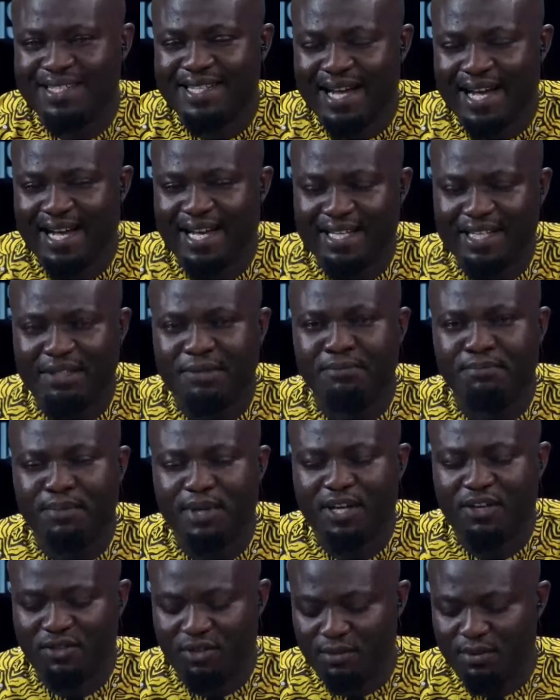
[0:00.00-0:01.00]
dying in
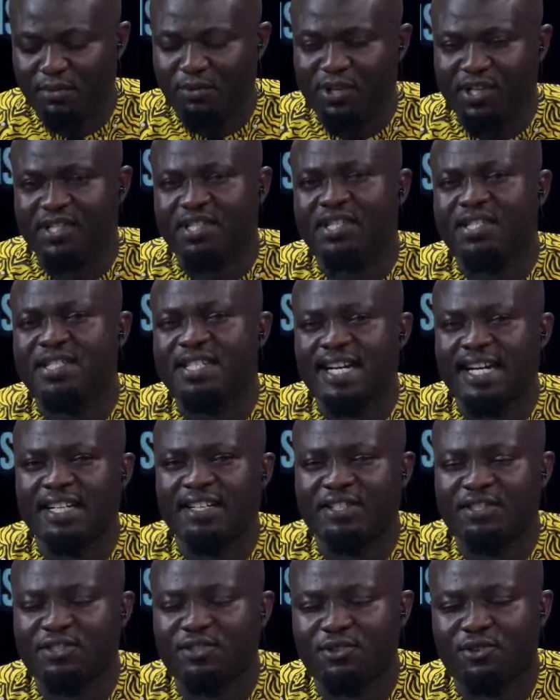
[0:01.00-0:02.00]
Benin. People are still dying
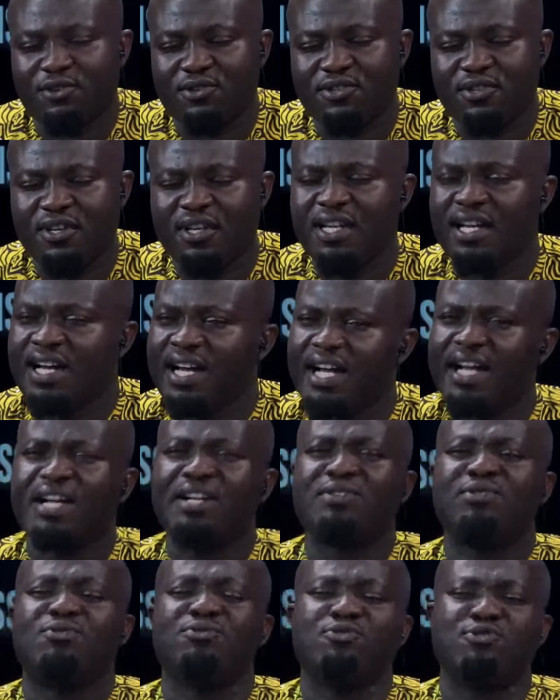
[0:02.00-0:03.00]
in Jos.
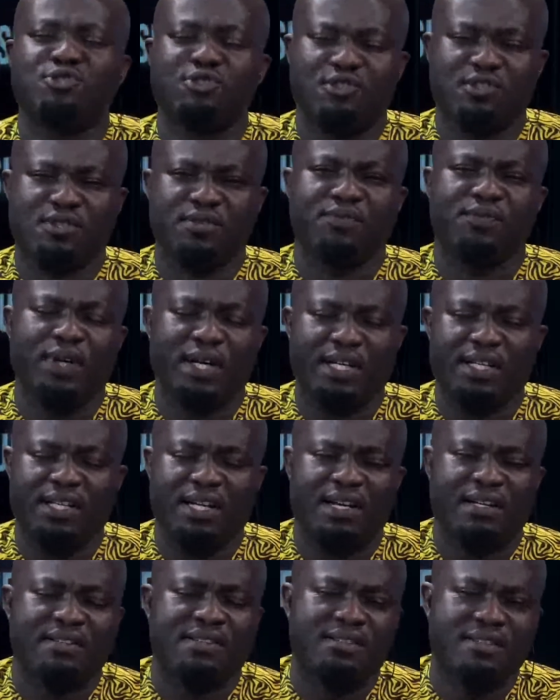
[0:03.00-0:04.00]
How do you justify
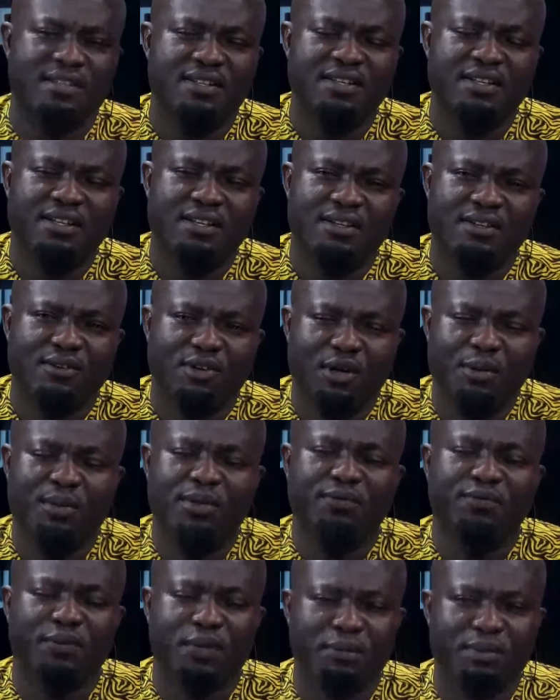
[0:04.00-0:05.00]
that?
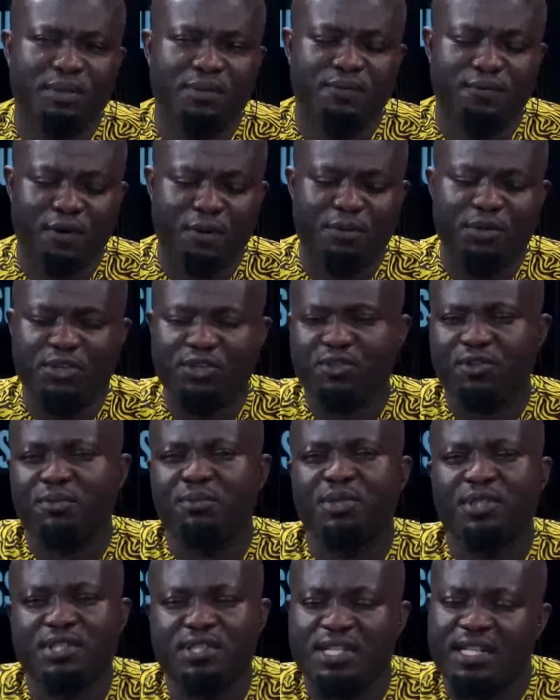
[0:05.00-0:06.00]
Coming from the information
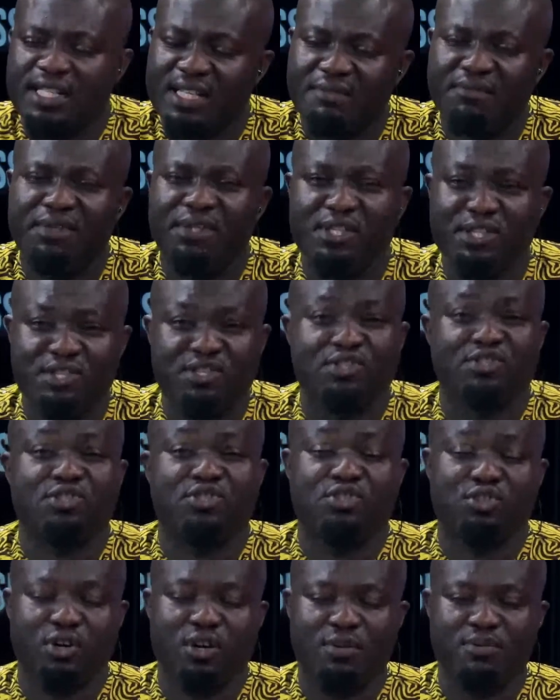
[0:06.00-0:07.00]
minister, definitely it's his
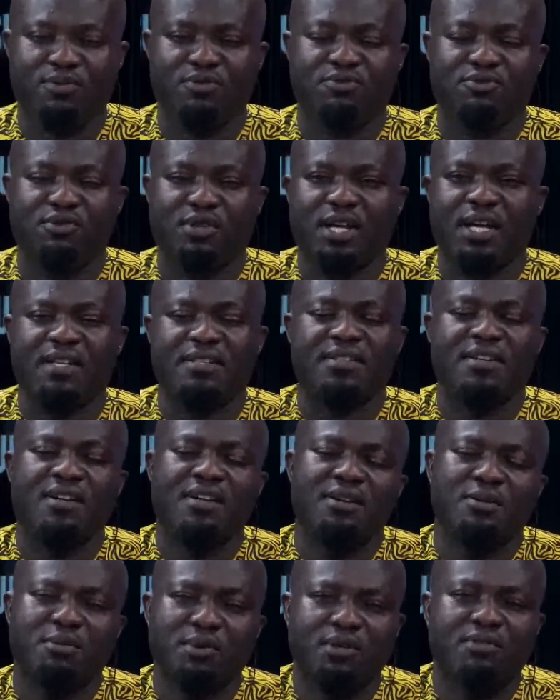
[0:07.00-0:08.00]
job to do that.
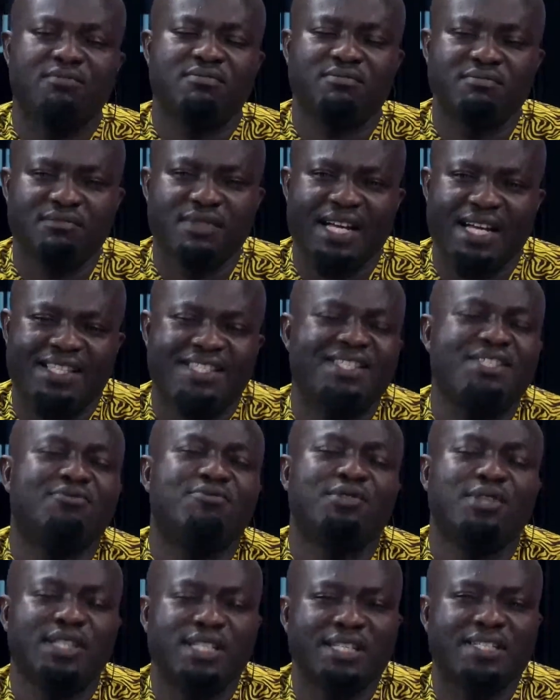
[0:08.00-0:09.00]
But has he
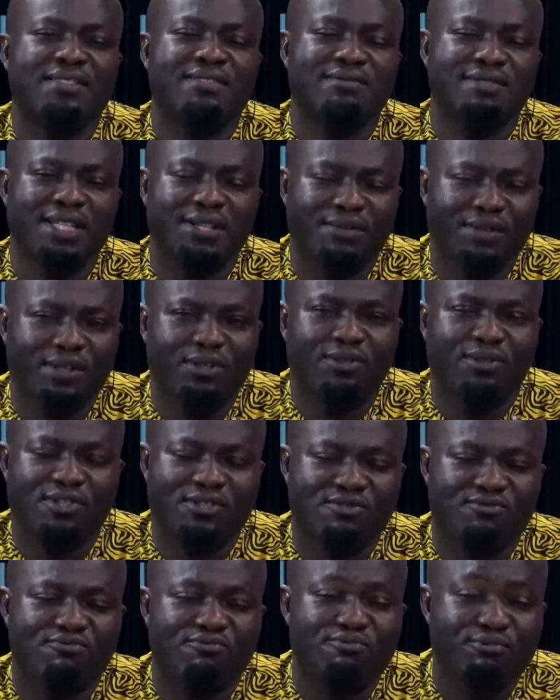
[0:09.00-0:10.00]
really given
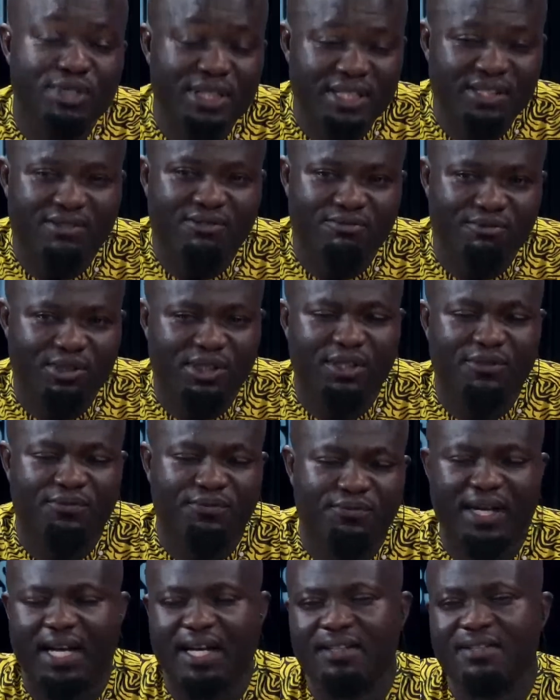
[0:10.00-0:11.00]
us real
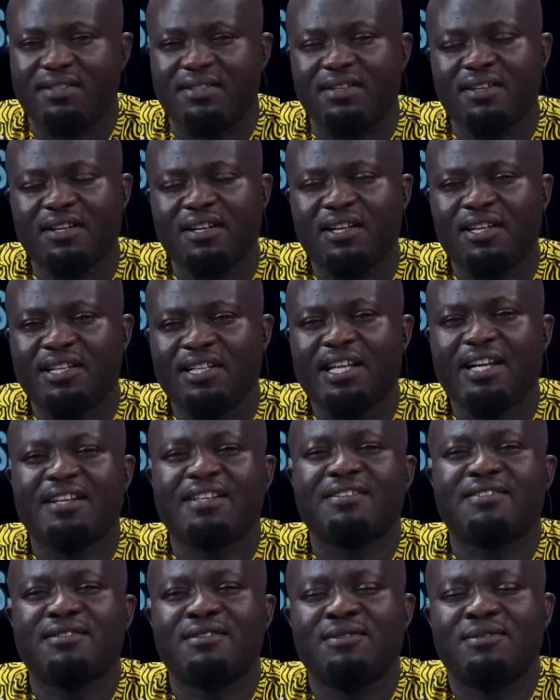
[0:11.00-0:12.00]
facts
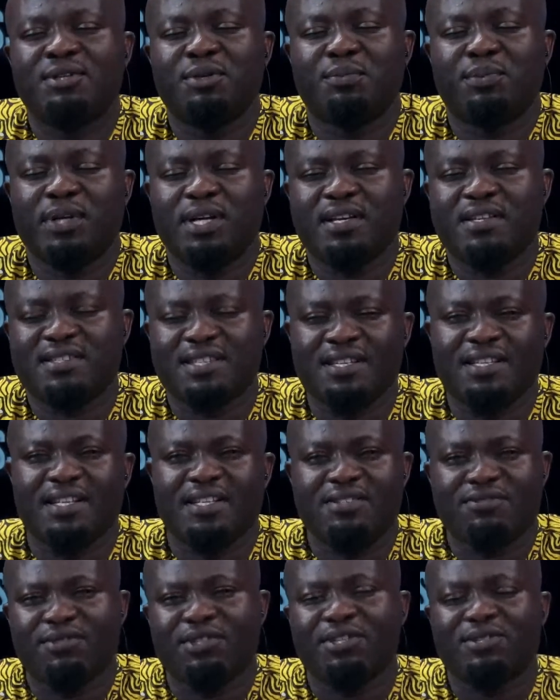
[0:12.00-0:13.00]
that the president
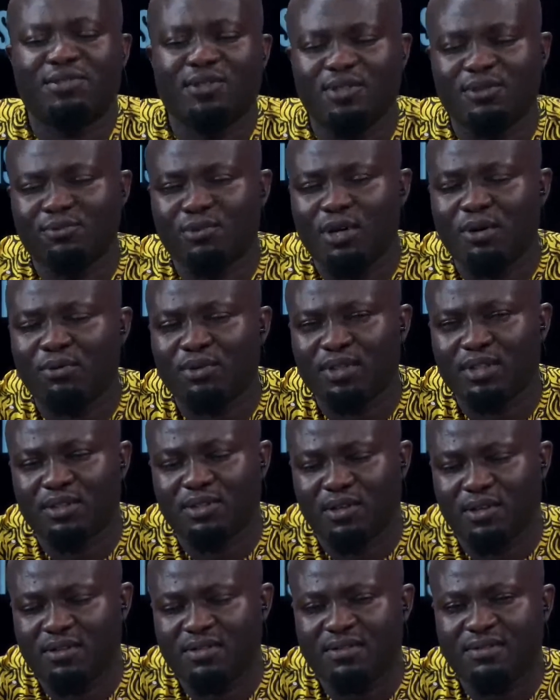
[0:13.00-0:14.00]
has really done well with the
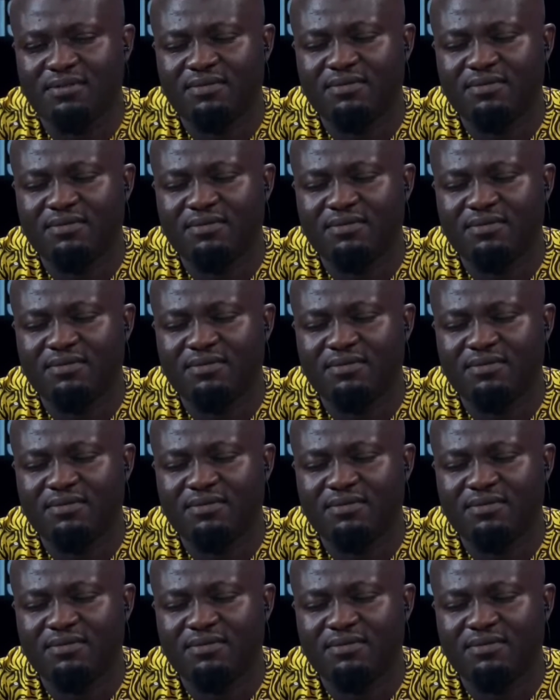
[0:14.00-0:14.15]
North?